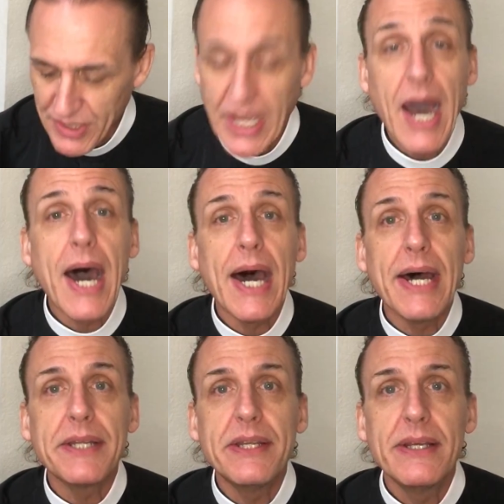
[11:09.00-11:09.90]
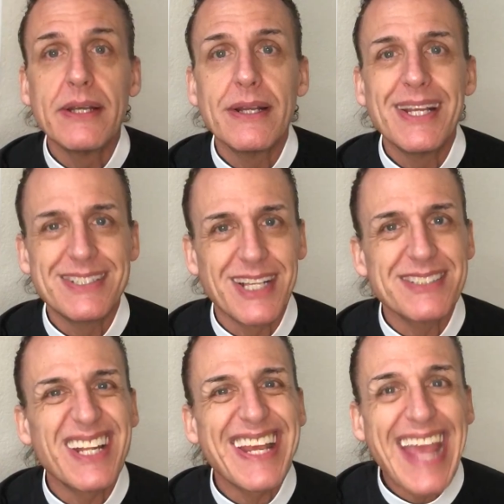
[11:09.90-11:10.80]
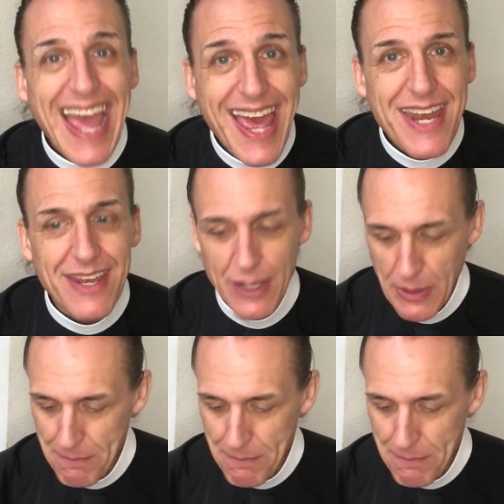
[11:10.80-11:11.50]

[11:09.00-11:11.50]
God, he says it again.